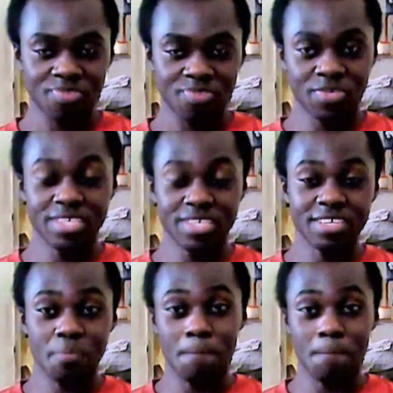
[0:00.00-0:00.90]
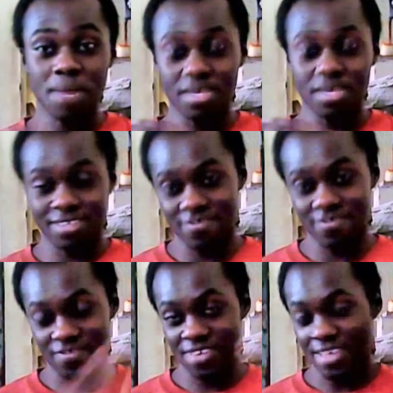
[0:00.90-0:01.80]
we see this massive
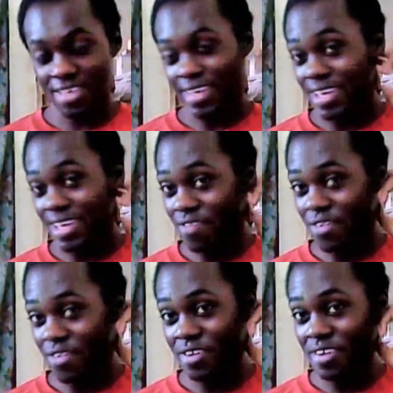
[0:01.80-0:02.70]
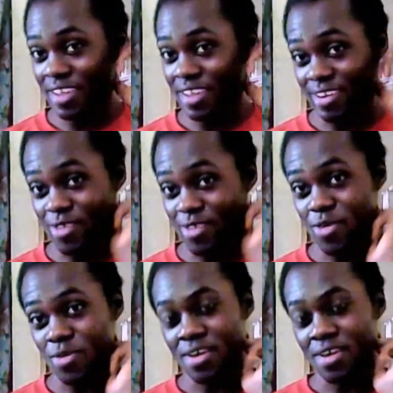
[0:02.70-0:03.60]
cavern in the ground,